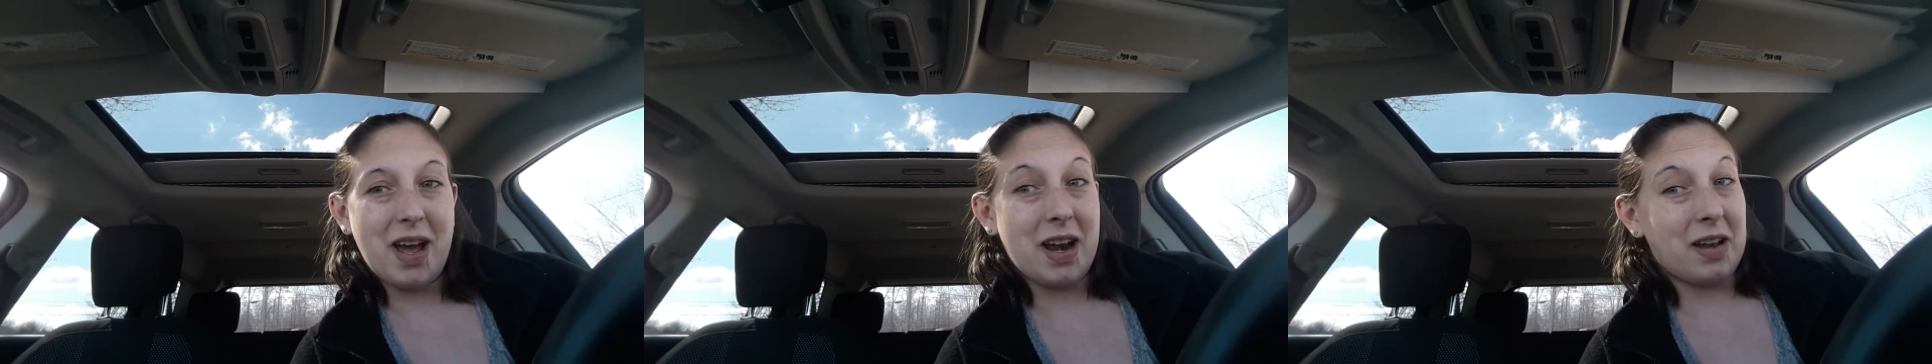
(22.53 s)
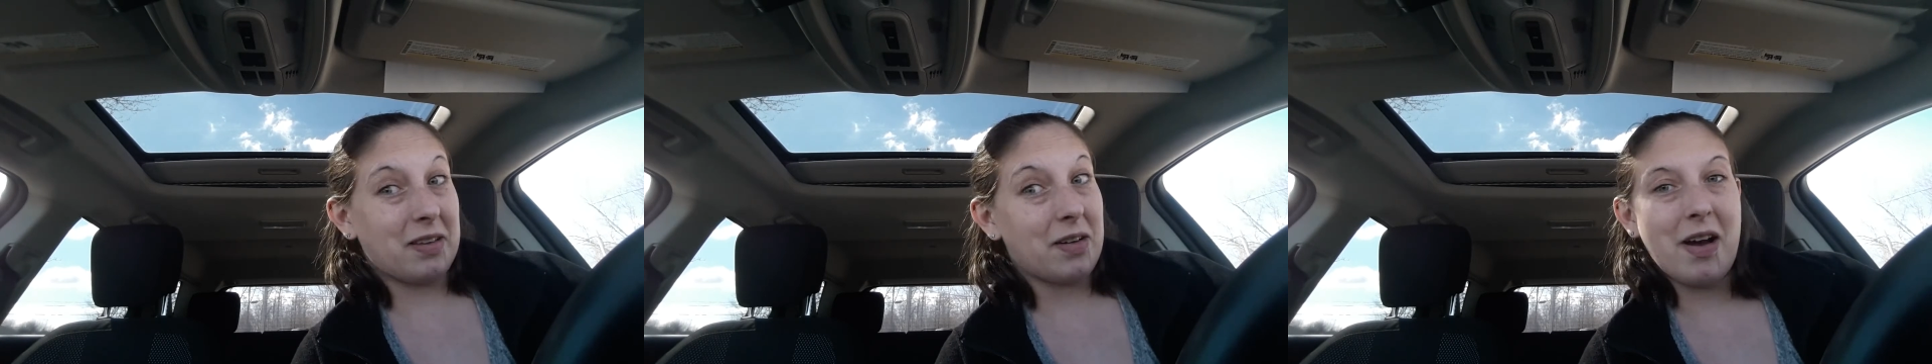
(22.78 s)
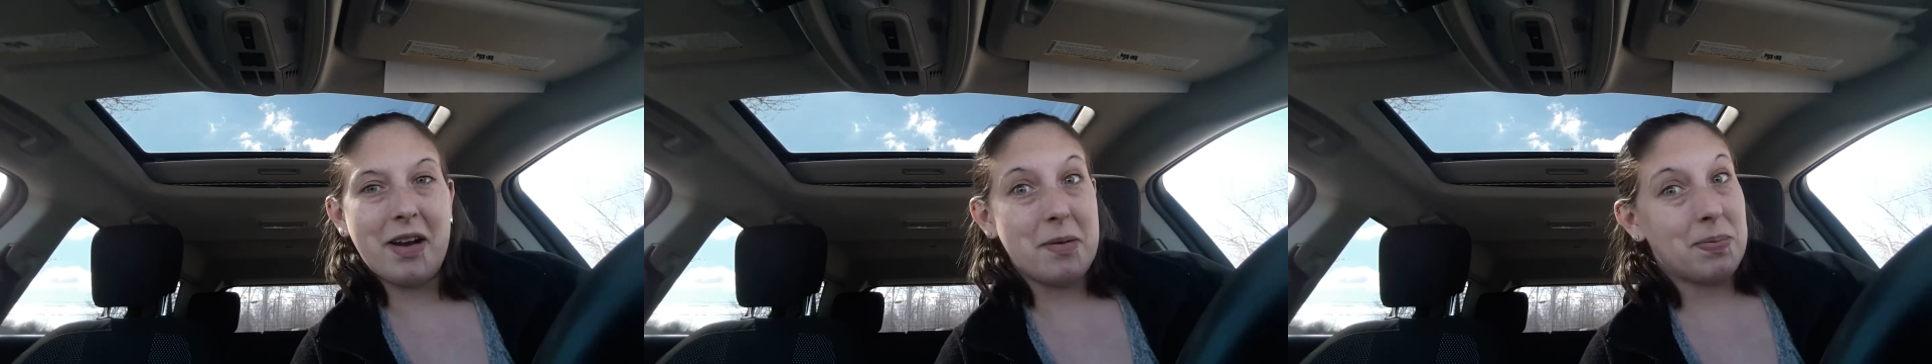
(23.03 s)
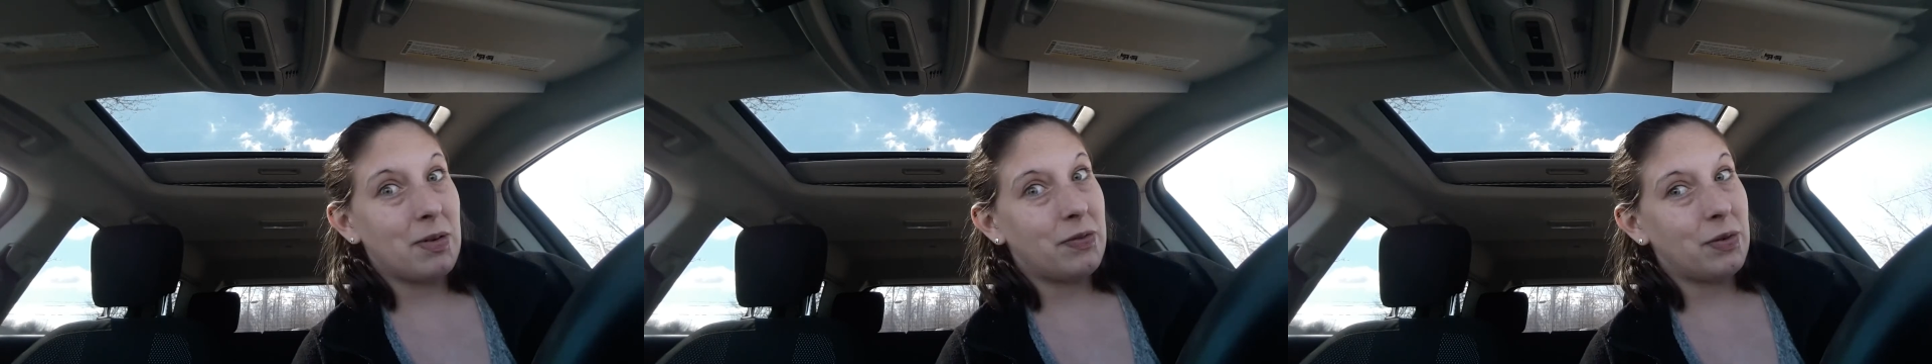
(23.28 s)
And it's not
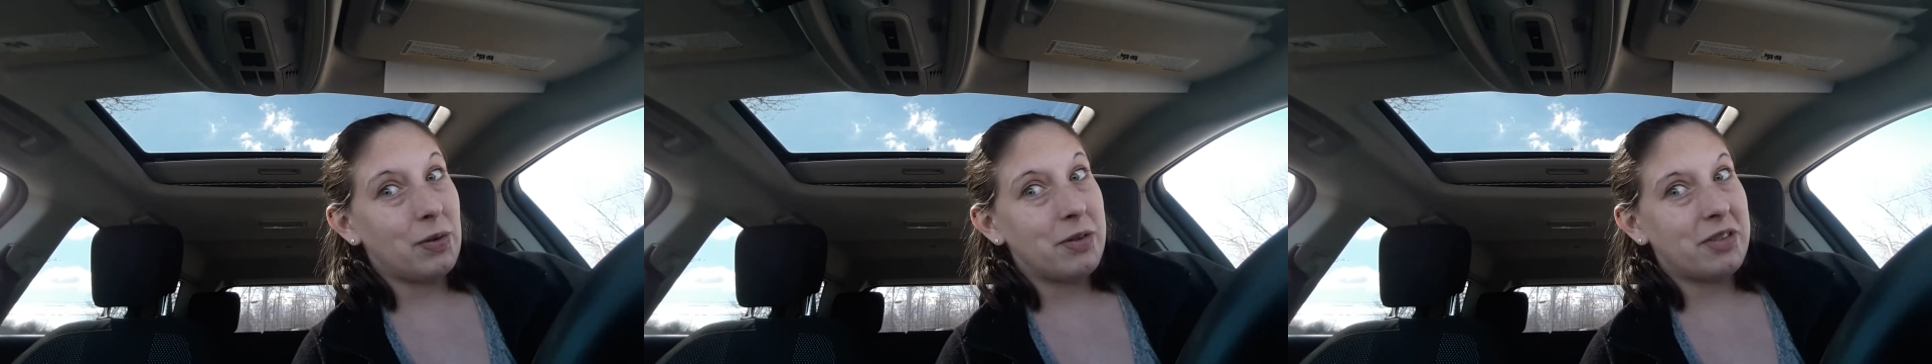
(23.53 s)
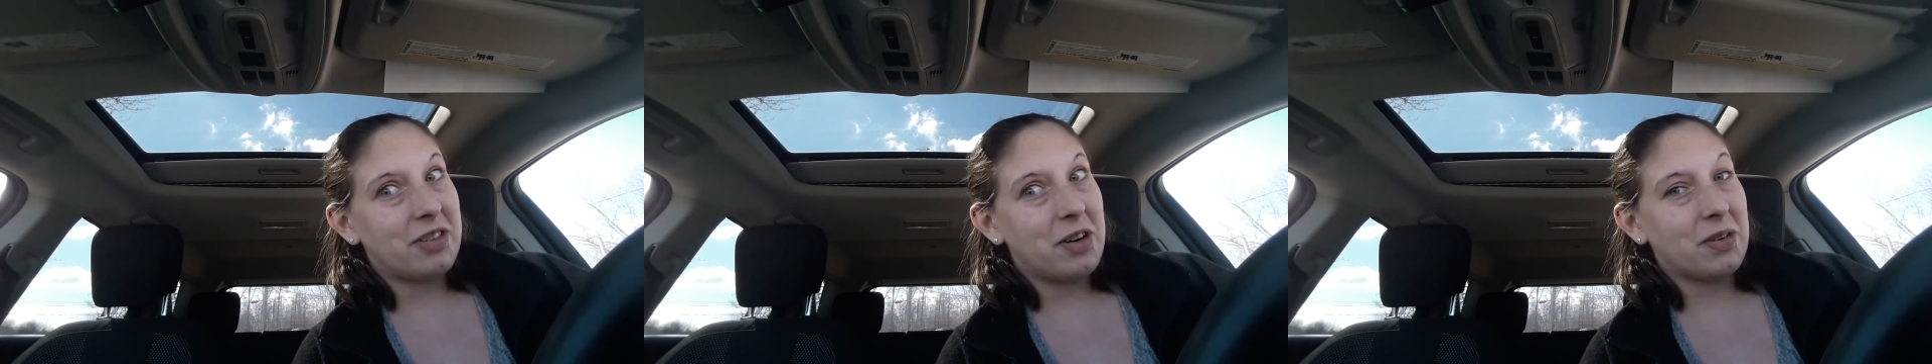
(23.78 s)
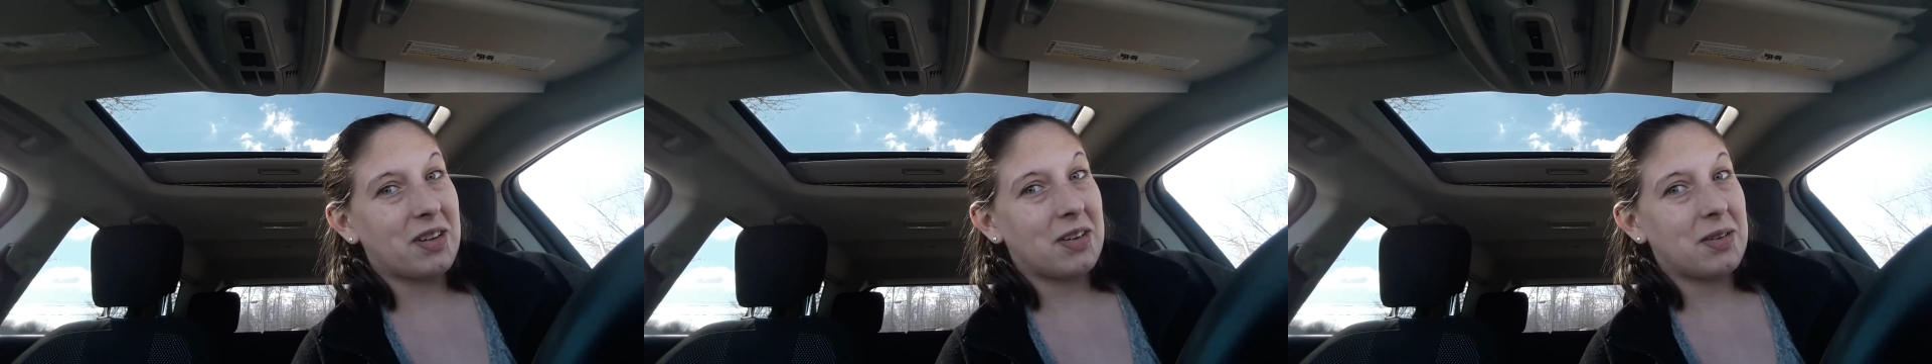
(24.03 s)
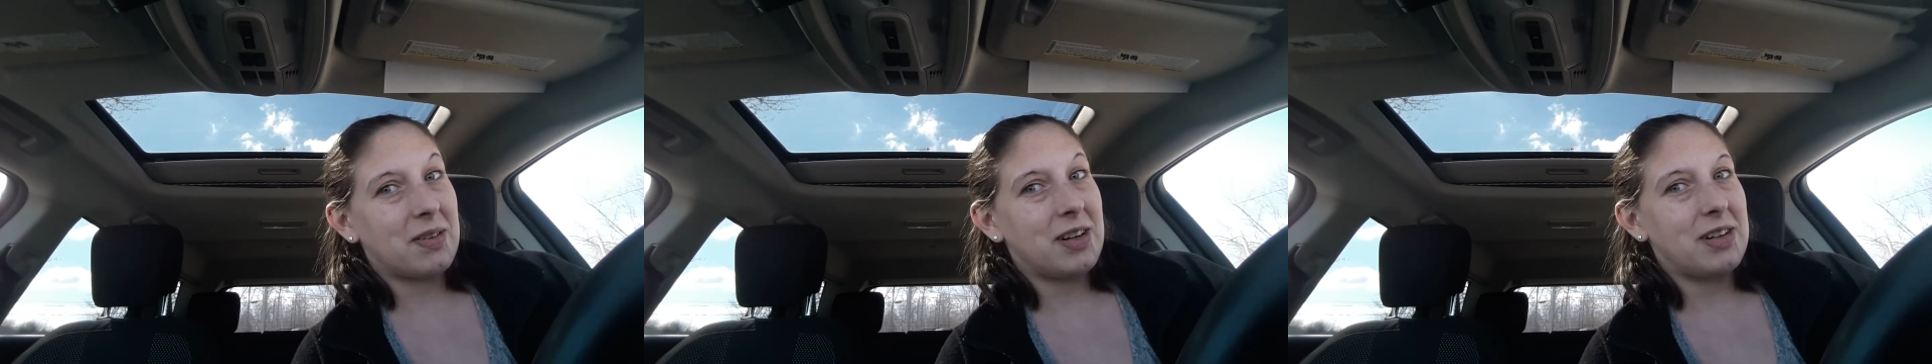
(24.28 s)
April Fool's joke,
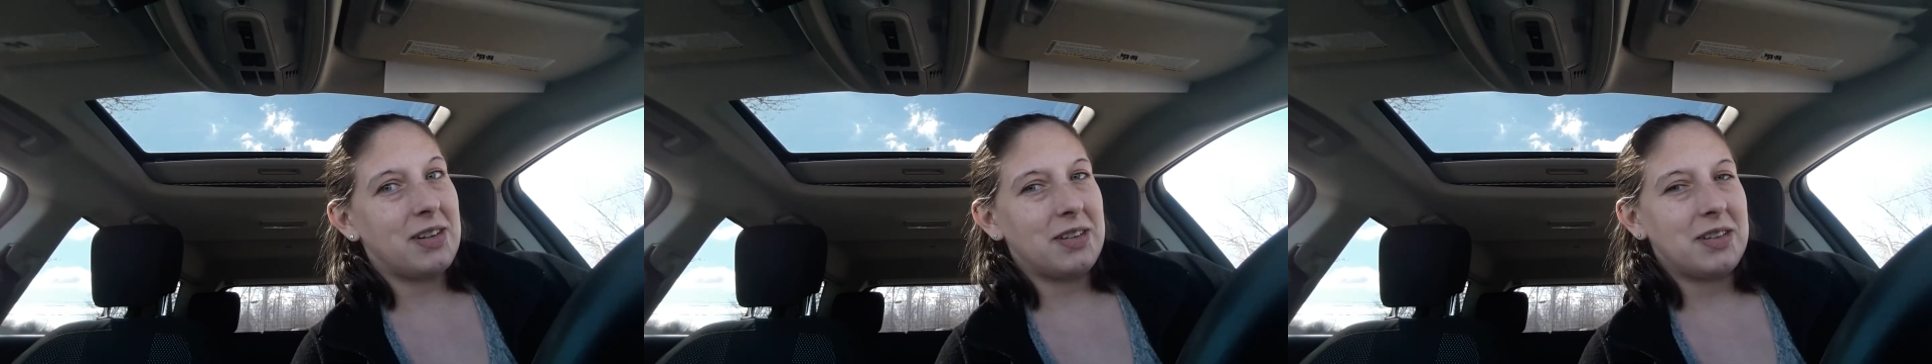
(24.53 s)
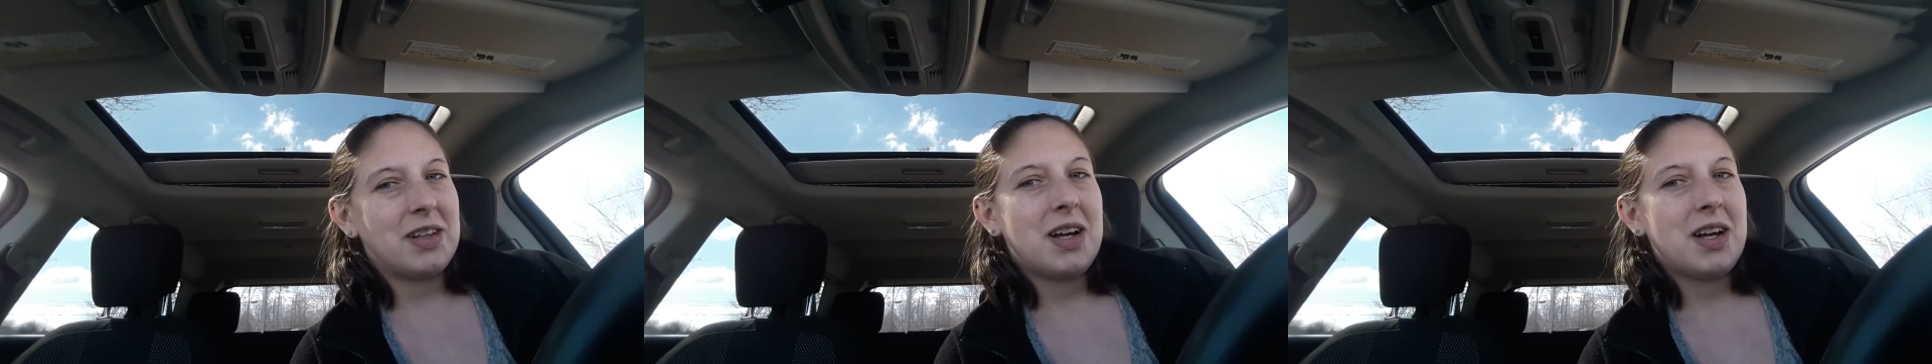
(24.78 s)
it's real.